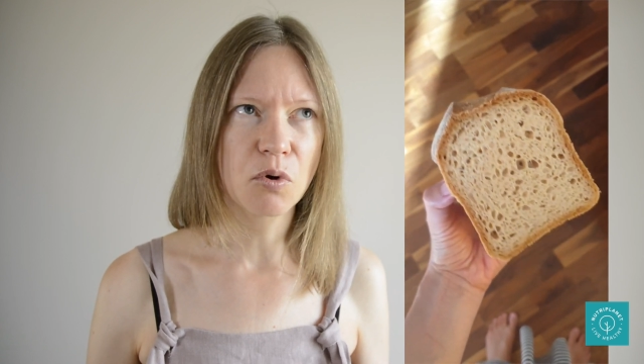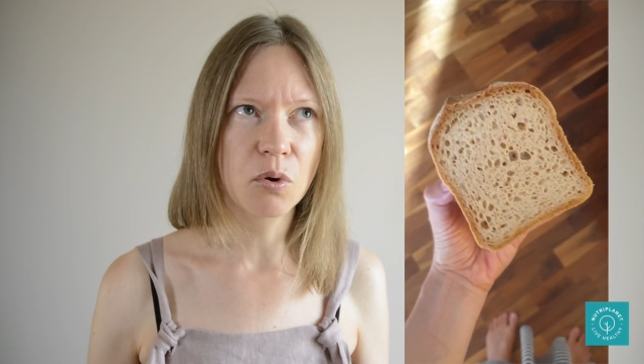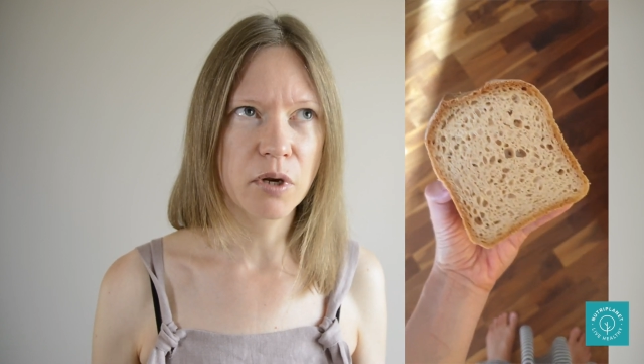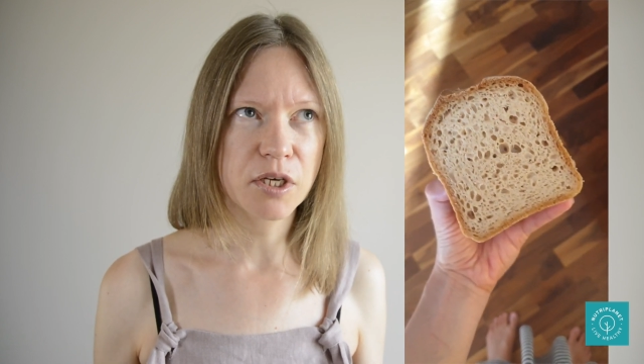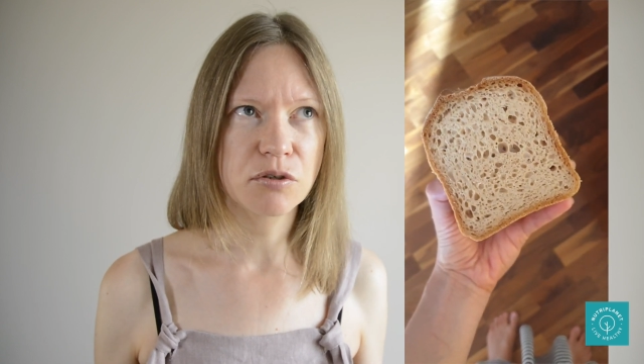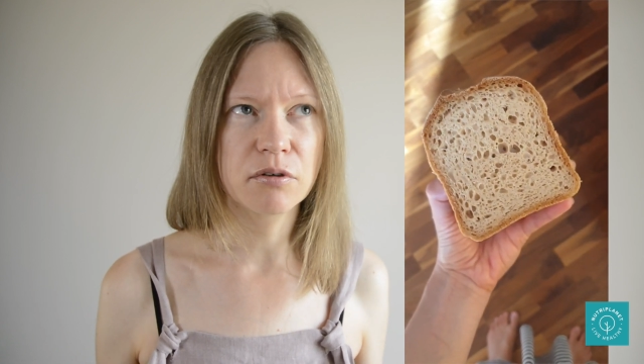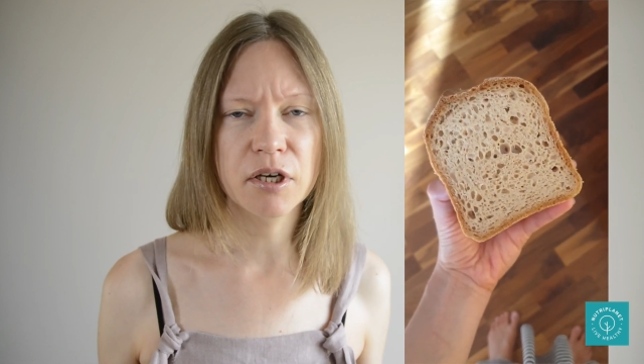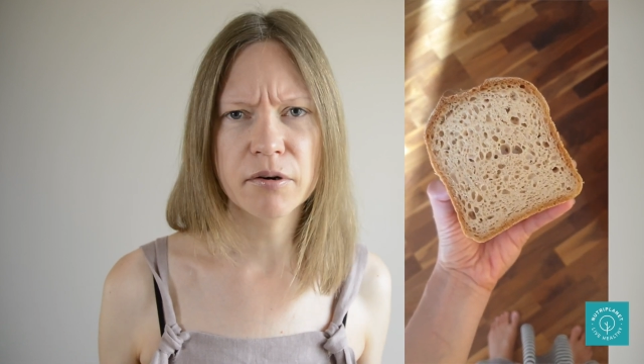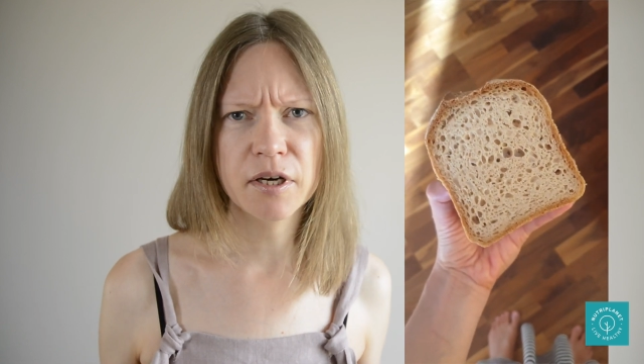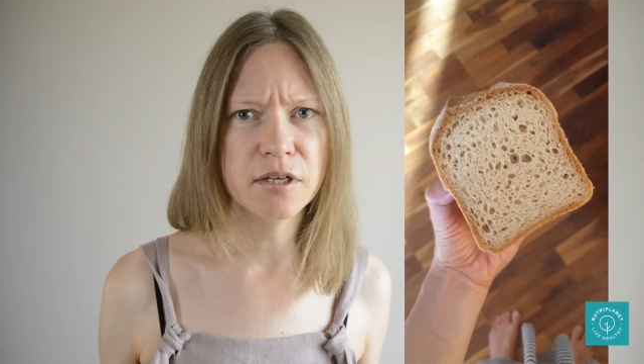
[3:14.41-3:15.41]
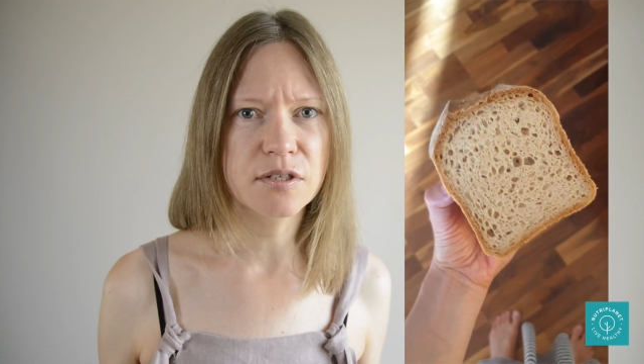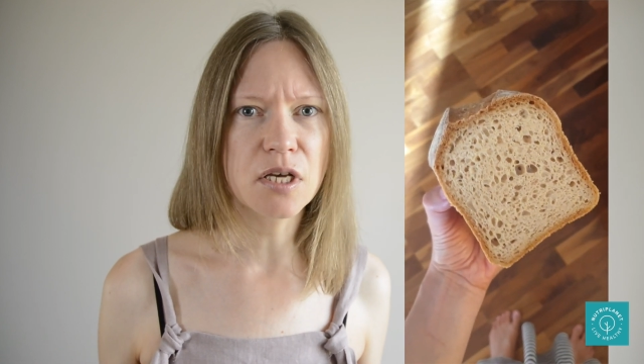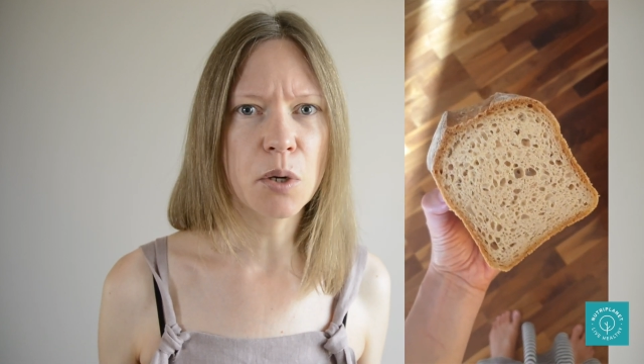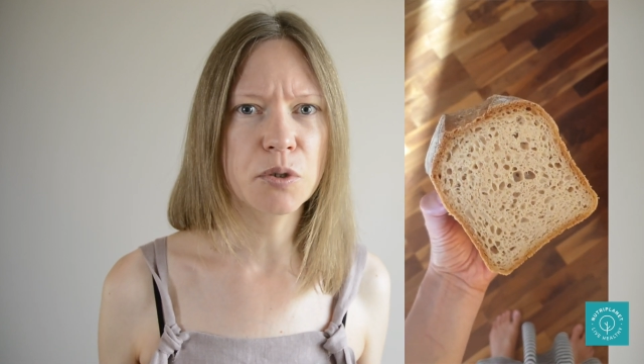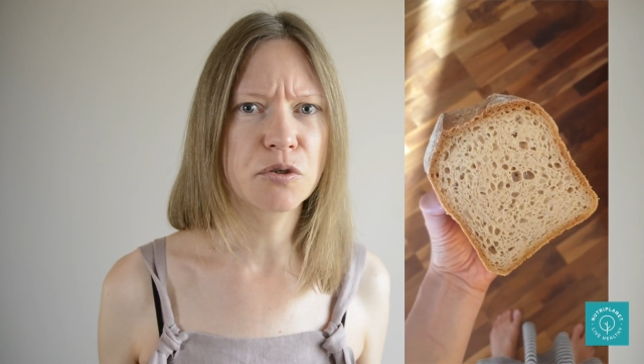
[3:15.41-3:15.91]
all-natural ingredient
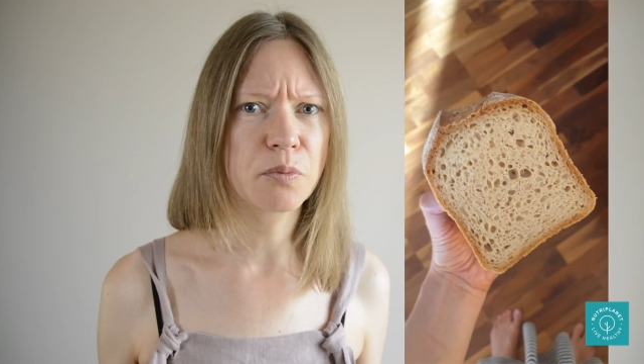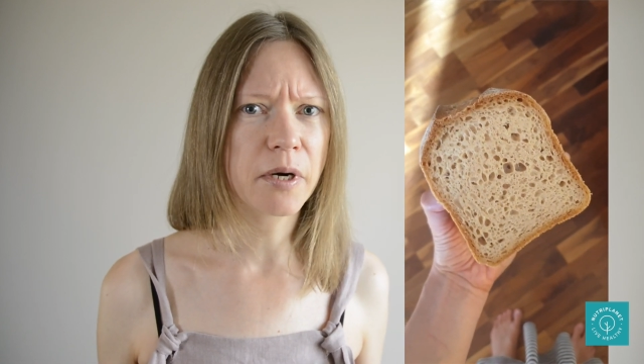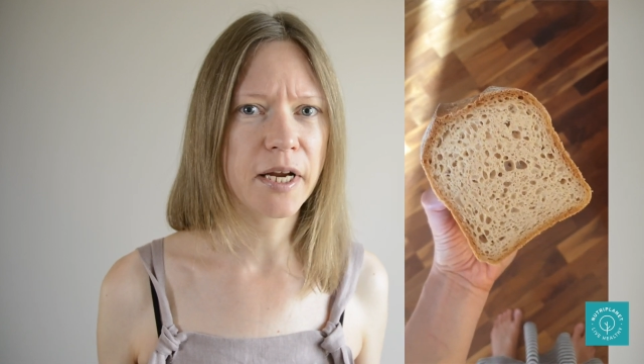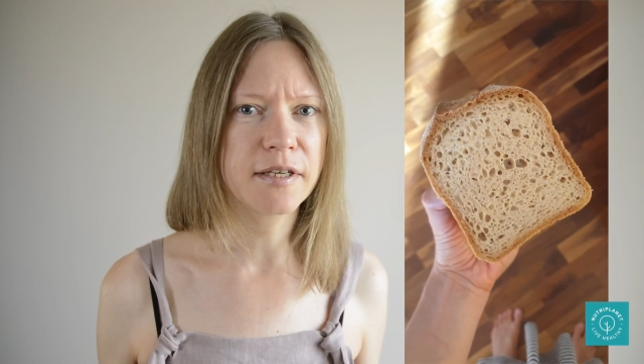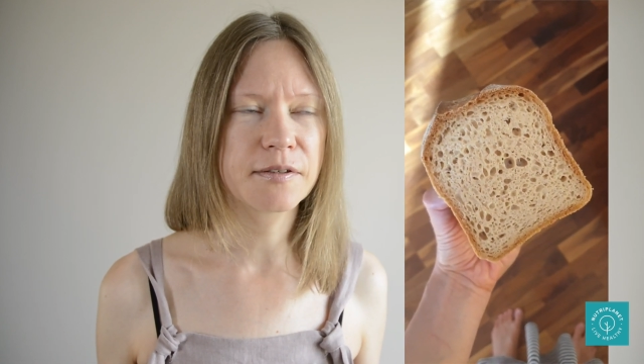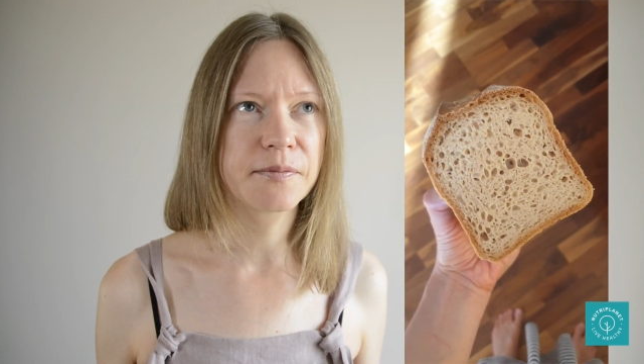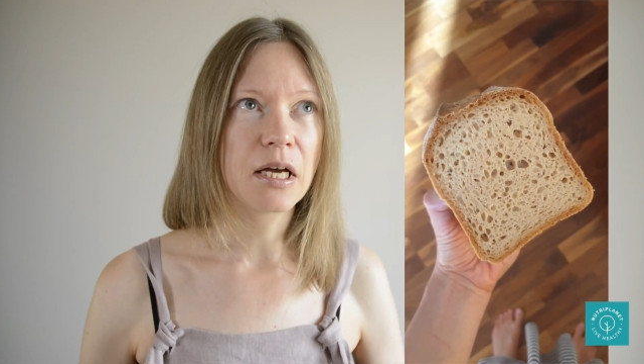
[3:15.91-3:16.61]
sourdough bread.